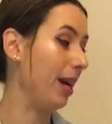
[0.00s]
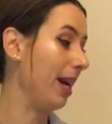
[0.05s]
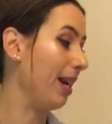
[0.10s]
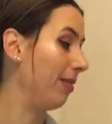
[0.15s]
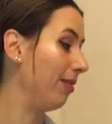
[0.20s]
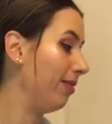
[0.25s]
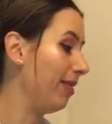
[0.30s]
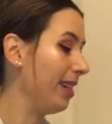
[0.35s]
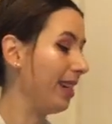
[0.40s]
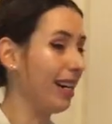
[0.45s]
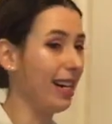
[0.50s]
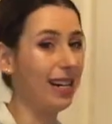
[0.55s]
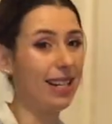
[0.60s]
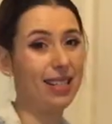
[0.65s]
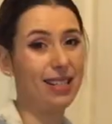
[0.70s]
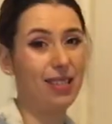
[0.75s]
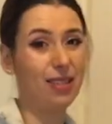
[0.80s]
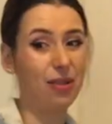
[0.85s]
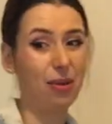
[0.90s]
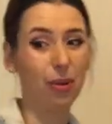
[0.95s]
outfit and
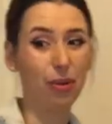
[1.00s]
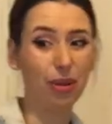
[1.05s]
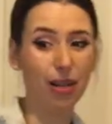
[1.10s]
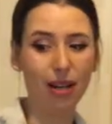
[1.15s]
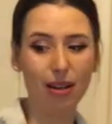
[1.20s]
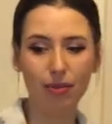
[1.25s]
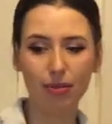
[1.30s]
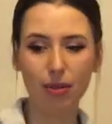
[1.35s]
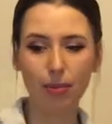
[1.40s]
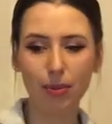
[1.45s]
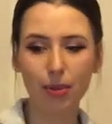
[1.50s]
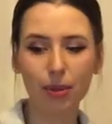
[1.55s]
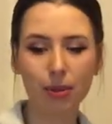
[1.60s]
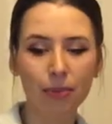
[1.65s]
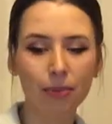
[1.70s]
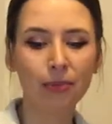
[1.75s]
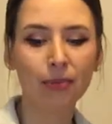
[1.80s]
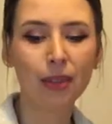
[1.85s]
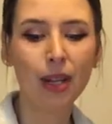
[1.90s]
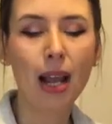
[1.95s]
it's so
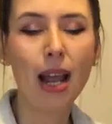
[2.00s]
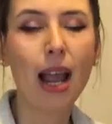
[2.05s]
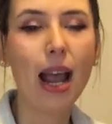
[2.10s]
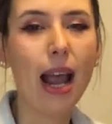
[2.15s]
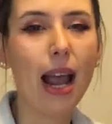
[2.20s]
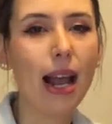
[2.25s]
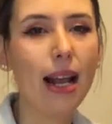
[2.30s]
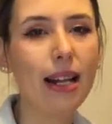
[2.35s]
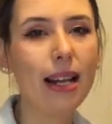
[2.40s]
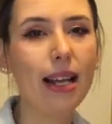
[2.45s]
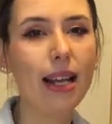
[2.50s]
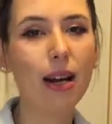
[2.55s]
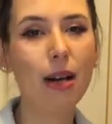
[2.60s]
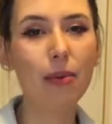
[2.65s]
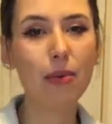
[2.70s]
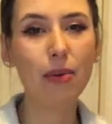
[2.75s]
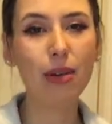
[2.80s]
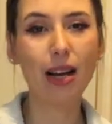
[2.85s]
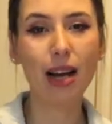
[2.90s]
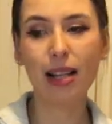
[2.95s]
comfortable. And then
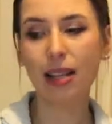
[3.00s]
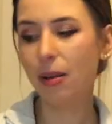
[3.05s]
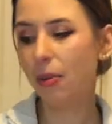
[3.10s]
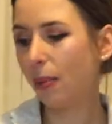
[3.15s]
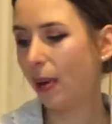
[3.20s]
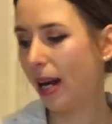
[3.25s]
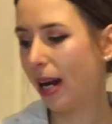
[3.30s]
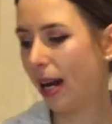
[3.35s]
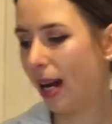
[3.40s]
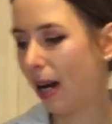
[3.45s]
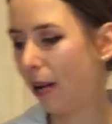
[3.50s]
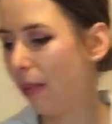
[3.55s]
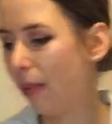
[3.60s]
another way I